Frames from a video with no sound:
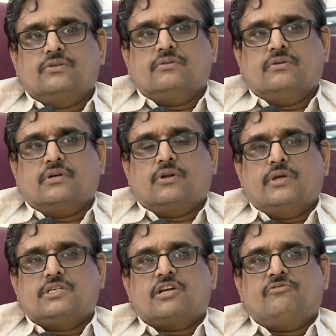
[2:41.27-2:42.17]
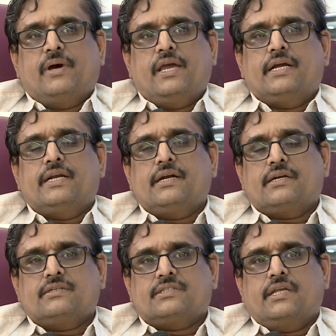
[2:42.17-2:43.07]
Instead of buying it
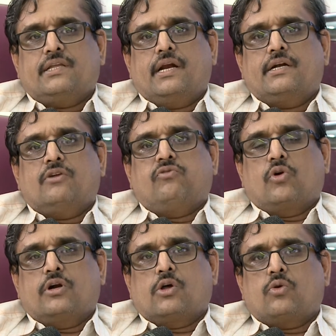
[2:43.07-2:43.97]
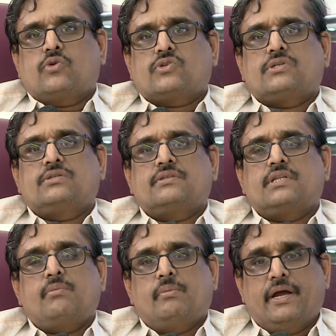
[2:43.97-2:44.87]
at say 300 to 400 crores,
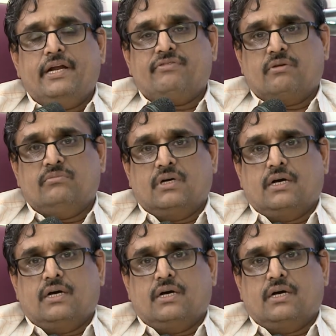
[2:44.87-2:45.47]
they may buy it from